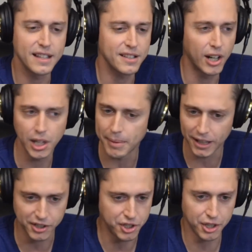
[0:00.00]
It's all
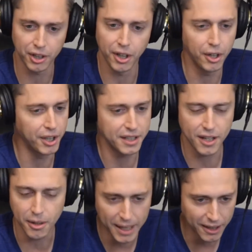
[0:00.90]
about control. It's
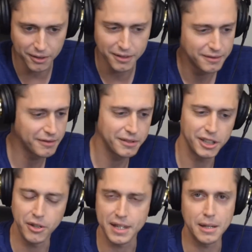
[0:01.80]
all about
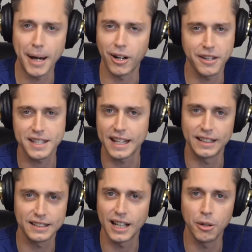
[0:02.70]
using the power of the
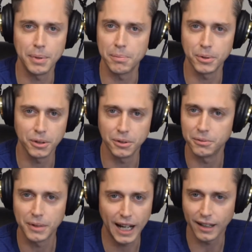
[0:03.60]
state to tell
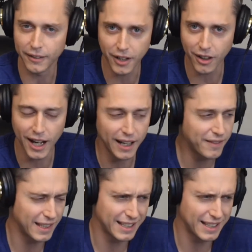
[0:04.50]
people how to live their lives.